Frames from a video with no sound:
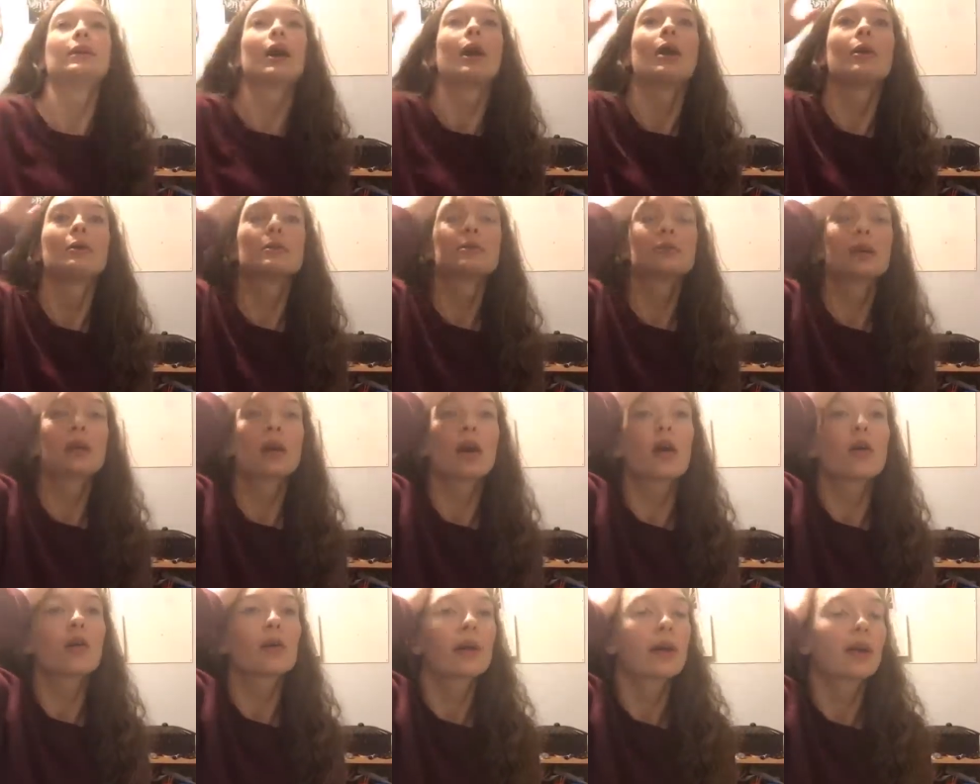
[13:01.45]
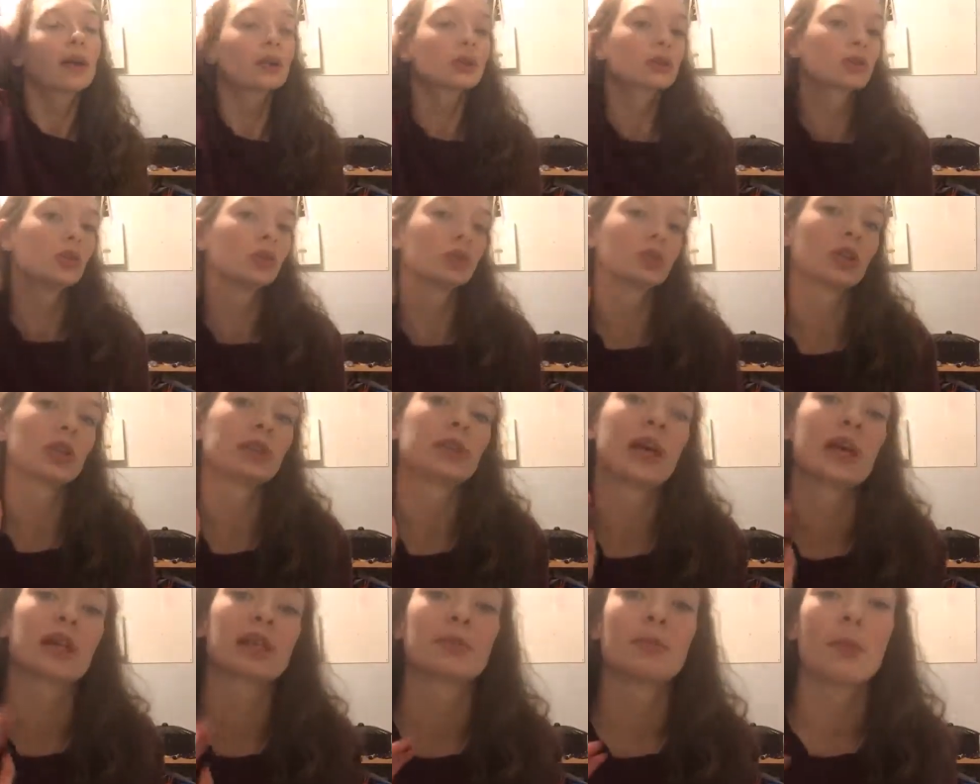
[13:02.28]
I was like, okay, that's cool. So I
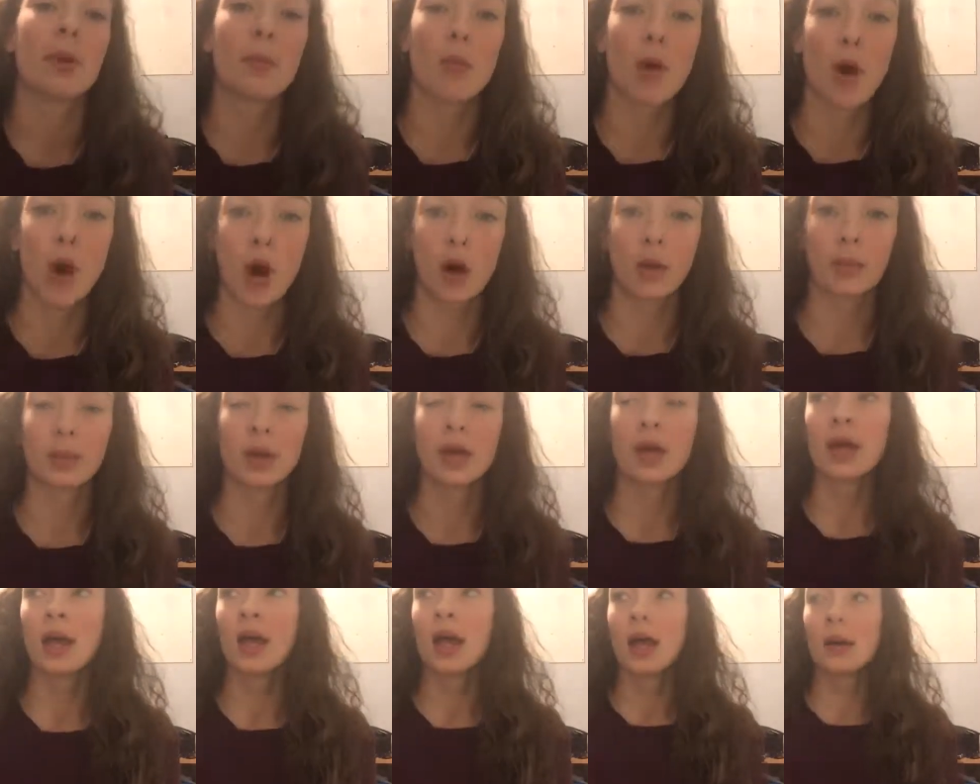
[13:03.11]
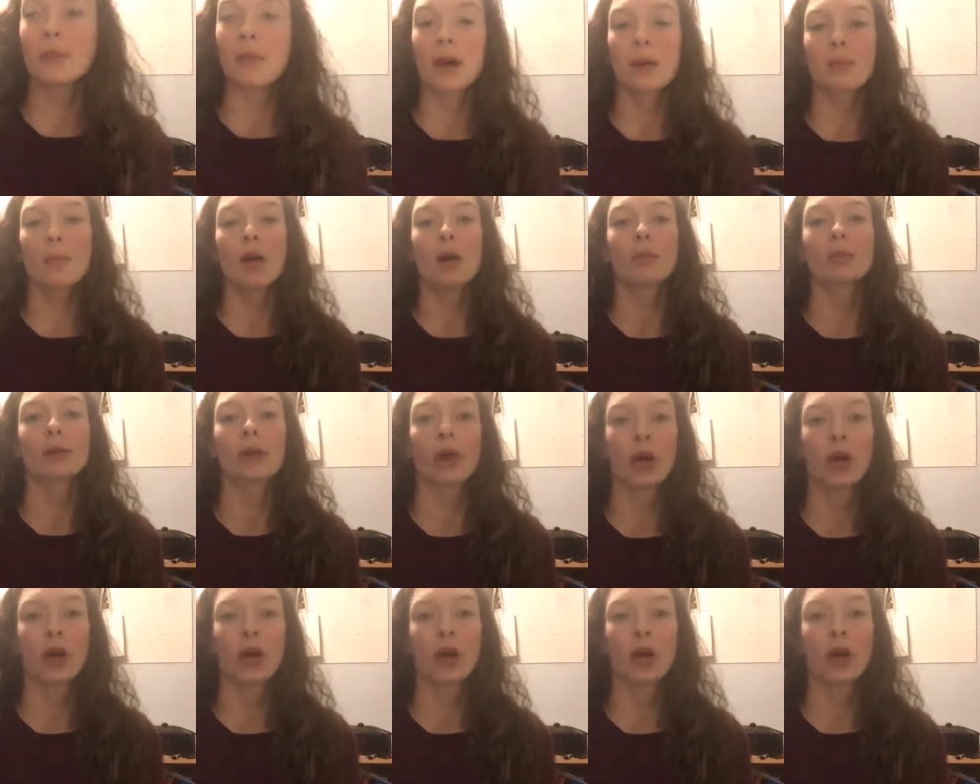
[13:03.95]
texted my mom, and my mom